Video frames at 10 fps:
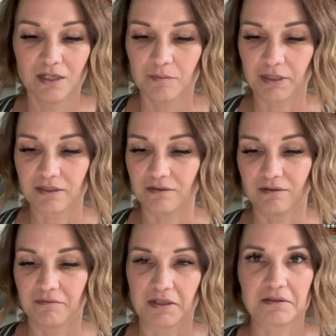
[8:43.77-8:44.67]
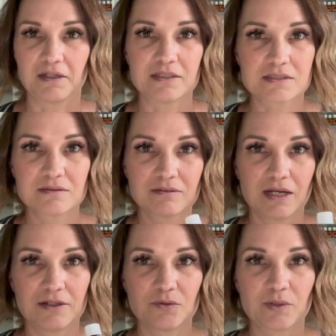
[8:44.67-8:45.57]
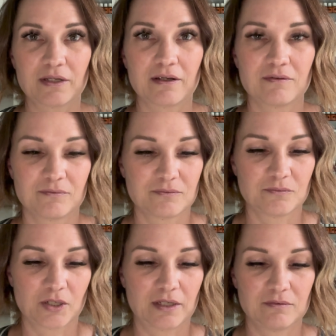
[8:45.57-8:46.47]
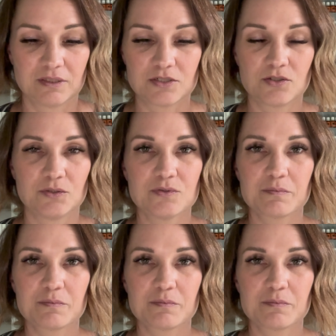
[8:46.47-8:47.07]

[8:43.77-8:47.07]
But nonetheless, I know what I need to use.